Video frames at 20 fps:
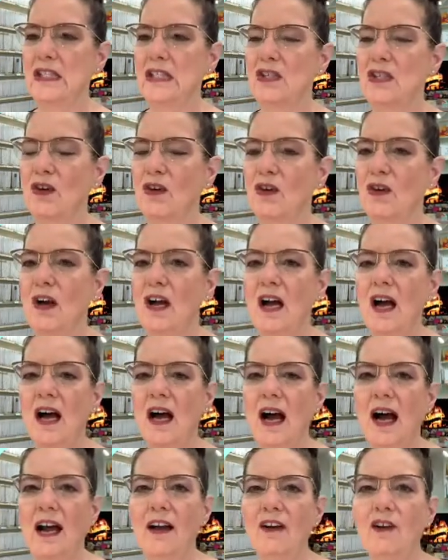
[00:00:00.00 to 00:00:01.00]
So
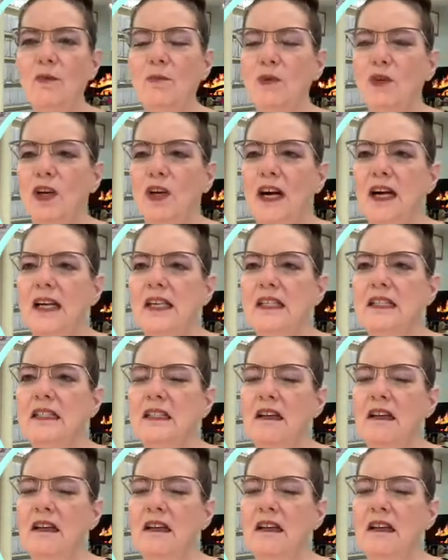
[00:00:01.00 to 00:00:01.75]
I hope you guys,